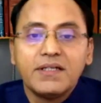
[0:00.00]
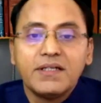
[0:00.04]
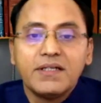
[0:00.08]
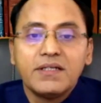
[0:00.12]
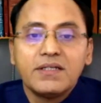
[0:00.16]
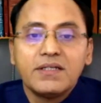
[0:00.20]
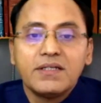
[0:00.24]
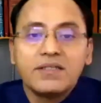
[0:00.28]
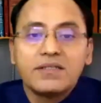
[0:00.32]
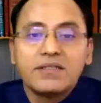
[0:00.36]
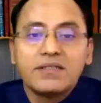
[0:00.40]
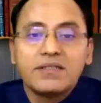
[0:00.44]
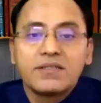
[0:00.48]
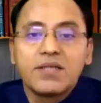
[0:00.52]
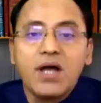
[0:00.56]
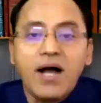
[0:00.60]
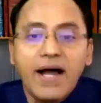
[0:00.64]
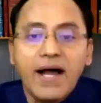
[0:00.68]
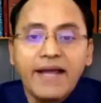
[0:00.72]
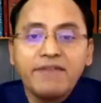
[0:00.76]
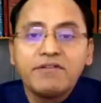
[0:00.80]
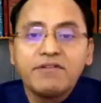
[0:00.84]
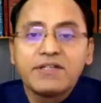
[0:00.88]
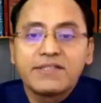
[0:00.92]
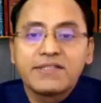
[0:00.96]
So I
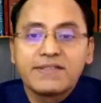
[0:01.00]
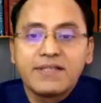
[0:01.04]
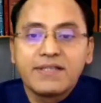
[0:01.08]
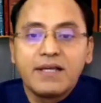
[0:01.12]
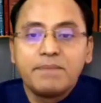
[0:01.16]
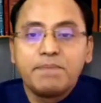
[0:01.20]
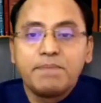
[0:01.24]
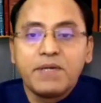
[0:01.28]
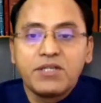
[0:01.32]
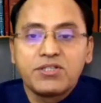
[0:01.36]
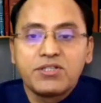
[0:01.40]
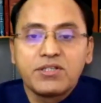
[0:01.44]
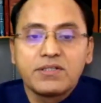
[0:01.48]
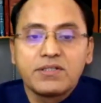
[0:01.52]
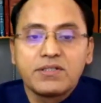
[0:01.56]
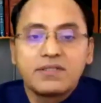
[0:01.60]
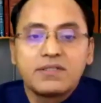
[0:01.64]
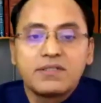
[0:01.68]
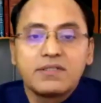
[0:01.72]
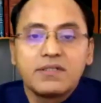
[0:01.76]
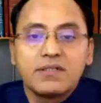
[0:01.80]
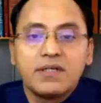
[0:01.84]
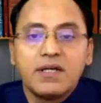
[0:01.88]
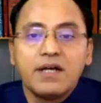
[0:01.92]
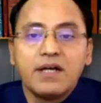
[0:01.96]
was a patient
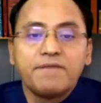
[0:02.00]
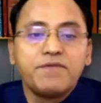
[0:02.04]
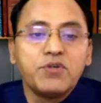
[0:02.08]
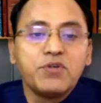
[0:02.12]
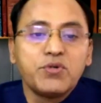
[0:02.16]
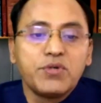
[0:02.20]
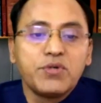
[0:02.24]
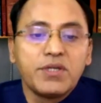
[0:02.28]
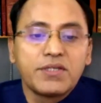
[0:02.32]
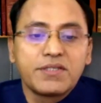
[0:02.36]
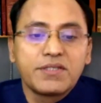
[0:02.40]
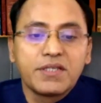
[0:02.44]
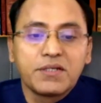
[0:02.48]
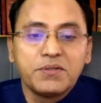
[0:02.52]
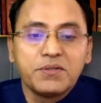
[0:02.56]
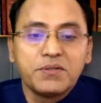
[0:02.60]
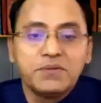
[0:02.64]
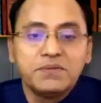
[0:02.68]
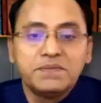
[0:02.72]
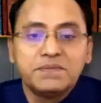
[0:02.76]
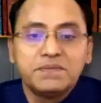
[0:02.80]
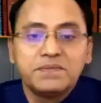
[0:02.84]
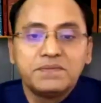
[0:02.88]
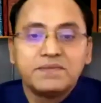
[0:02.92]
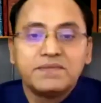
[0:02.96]
a few years ago
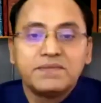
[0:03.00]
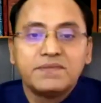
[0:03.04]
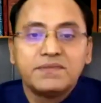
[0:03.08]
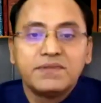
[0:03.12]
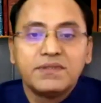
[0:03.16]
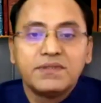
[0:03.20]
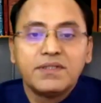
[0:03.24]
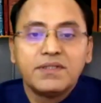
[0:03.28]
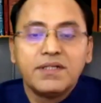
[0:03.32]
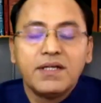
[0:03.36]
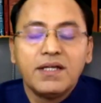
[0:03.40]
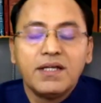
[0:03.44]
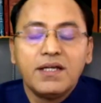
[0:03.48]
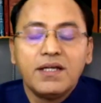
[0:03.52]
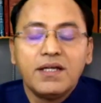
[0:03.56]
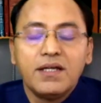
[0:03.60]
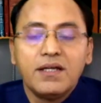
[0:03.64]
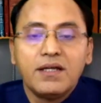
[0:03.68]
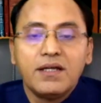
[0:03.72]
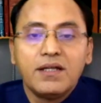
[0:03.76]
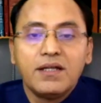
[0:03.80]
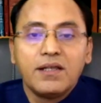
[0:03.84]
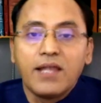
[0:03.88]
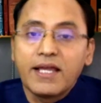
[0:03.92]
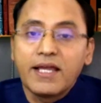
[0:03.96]

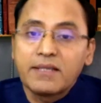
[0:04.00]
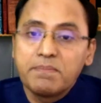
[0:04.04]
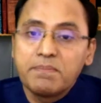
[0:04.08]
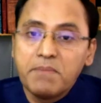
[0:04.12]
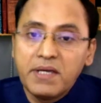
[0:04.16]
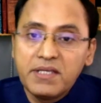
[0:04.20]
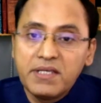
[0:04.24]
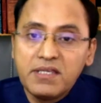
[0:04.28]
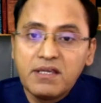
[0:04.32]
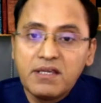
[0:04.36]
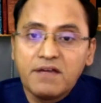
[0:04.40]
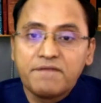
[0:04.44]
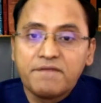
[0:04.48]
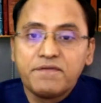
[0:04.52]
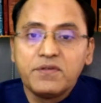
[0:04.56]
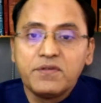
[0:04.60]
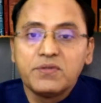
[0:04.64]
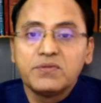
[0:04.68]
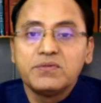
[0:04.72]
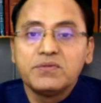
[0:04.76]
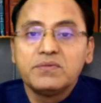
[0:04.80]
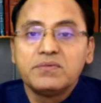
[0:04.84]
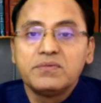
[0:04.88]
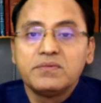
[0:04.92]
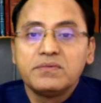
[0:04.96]
like many of
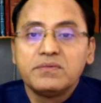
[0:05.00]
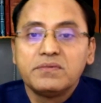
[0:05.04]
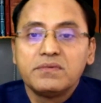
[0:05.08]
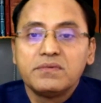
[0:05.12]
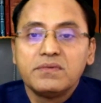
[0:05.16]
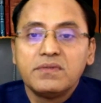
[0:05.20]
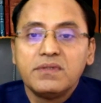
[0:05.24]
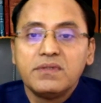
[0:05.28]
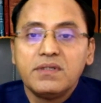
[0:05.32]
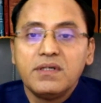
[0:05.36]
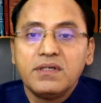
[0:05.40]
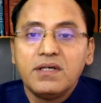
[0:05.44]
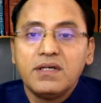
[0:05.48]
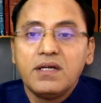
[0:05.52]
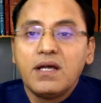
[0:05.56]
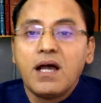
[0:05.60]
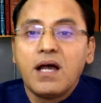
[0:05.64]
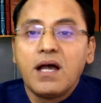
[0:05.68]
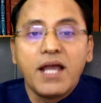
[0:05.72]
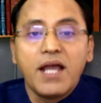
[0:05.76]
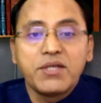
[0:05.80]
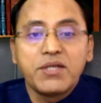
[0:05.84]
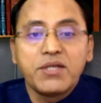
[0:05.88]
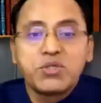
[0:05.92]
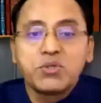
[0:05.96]
you,
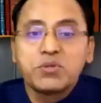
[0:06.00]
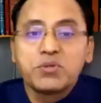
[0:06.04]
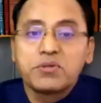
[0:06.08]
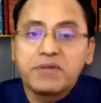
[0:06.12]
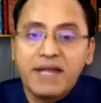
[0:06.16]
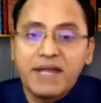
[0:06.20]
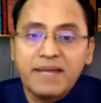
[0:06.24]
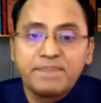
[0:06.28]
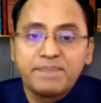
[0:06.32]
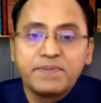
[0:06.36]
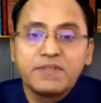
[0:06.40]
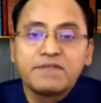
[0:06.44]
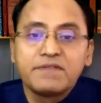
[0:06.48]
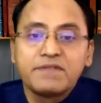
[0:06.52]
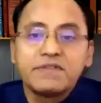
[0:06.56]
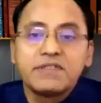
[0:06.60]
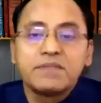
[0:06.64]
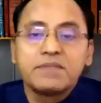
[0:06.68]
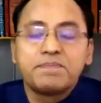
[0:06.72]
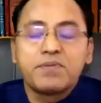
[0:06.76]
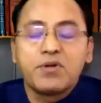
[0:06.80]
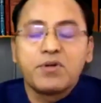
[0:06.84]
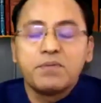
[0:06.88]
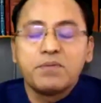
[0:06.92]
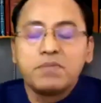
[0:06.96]
I too grappled with the
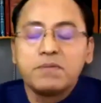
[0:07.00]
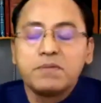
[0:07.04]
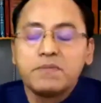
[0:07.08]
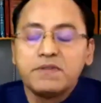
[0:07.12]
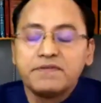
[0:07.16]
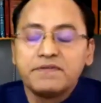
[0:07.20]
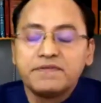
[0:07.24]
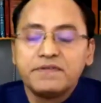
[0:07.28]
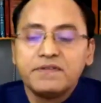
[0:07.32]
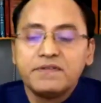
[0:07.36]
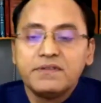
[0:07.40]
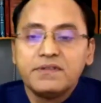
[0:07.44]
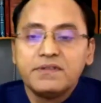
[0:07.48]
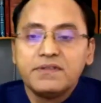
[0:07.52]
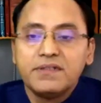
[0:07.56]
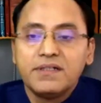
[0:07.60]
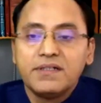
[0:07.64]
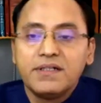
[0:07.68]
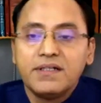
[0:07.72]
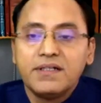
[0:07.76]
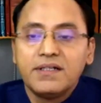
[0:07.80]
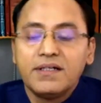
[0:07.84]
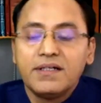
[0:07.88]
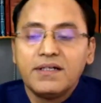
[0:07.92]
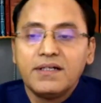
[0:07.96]
problem of
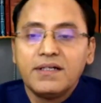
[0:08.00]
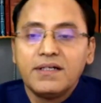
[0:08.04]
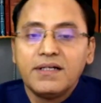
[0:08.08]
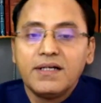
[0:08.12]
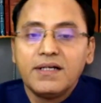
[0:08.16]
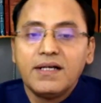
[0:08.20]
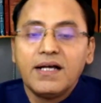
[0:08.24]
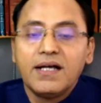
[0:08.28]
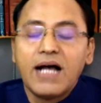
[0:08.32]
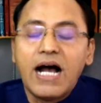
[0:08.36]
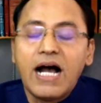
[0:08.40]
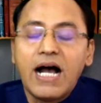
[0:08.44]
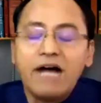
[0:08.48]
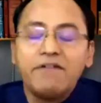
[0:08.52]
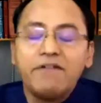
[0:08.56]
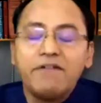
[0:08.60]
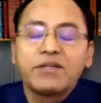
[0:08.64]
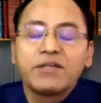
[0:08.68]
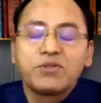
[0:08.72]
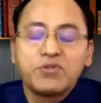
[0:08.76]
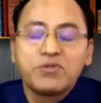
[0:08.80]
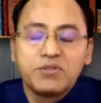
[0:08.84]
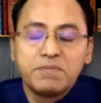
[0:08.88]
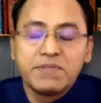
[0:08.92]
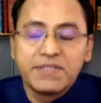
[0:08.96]
how I
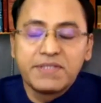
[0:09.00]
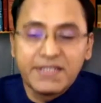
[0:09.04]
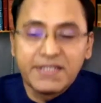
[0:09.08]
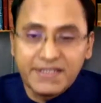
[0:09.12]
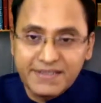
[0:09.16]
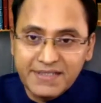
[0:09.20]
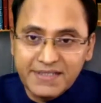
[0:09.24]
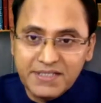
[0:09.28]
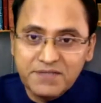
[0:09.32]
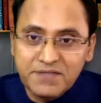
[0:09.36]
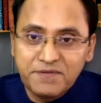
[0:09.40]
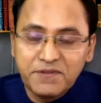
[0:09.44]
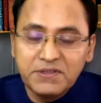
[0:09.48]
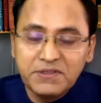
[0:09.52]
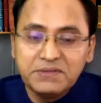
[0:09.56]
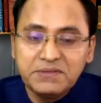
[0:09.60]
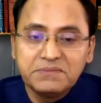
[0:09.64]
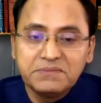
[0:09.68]
could be successful,